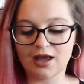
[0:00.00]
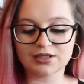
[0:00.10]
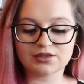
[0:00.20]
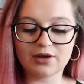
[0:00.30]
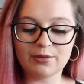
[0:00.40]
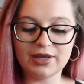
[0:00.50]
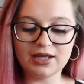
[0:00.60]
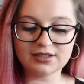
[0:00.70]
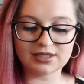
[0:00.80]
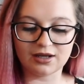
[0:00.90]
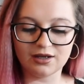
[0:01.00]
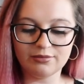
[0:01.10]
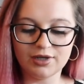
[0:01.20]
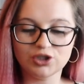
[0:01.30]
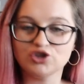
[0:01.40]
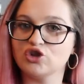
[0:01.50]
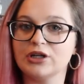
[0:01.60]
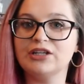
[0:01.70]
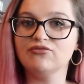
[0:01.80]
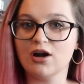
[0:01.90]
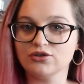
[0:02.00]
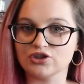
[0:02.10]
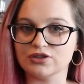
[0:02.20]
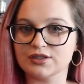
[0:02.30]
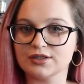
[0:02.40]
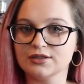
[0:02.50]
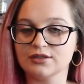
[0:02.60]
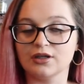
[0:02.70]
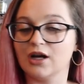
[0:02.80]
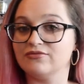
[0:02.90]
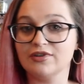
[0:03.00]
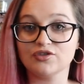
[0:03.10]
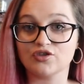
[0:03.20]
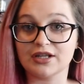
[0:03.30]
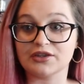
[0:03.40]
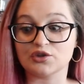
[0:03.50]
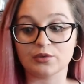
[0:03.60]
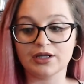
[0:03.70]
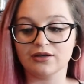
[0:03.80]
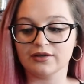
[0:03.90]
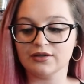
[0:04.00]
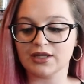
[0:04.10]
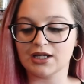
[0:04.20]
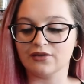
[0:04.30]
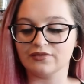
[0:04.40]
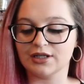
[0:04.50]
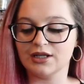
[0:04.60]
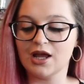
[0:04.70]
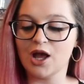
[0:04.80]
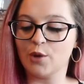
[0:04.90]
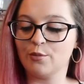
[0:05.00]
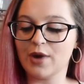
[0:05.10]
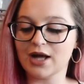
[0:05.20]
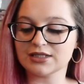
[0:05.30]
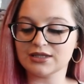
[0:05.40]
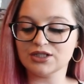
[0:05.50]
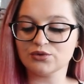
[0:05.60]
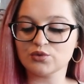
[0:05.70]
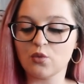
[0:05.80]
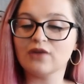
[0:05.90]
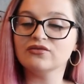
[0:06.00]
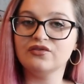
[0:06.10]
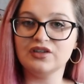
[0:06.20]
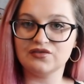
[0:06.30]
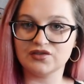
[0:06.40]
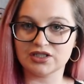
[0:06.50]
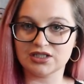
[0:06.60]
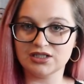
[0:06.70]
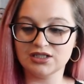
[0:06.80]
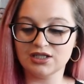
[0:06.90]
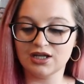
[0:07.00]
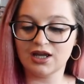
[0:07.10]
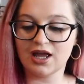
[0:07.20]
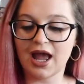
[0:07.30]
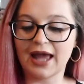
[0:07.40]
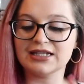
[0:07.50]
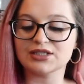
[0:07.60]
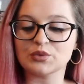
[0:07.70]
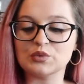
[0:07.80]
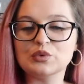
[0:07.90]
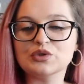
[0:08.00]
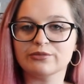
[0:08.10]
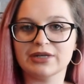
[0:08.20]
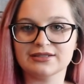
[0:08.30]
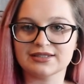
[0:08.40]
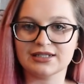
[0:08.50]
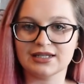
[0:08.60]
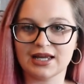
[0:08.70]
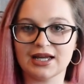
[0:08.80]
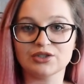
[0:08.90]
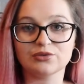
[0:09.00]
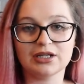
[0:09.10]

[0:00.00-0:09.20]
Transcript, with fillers: So I picked up Jolly Ranchers. I've never tried the sweet, I've heard they're lovely, but this was 150 and it's a watermelon scented candle.